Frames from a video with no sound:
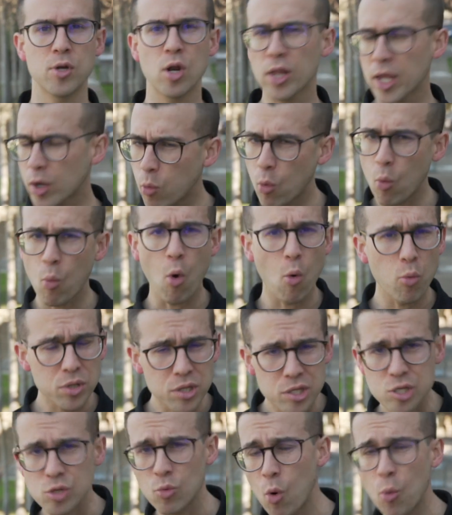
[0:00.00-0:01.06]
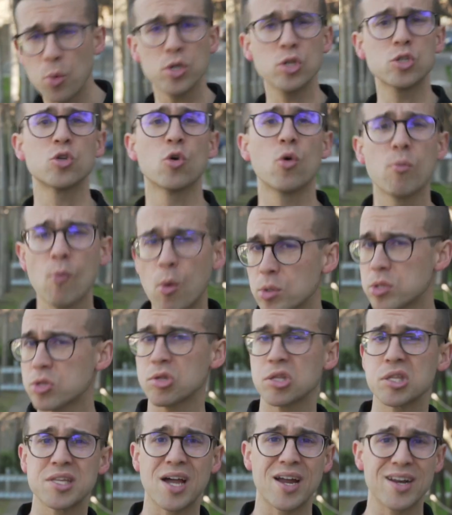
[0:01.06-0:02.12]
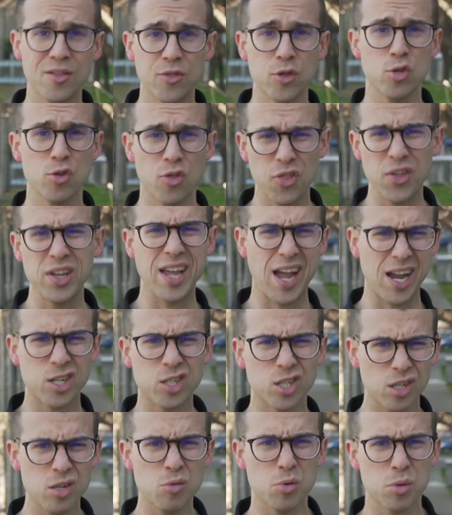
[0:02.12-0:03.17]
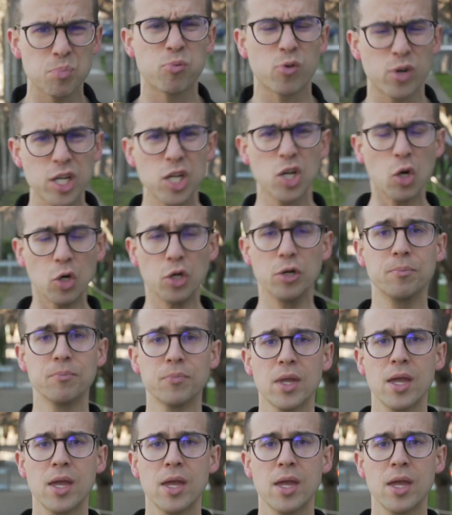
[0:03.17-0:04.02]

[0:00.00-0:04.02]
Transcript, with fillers: You know, like what, what, was, what were you doing? What was your study that you think actually was pretty good?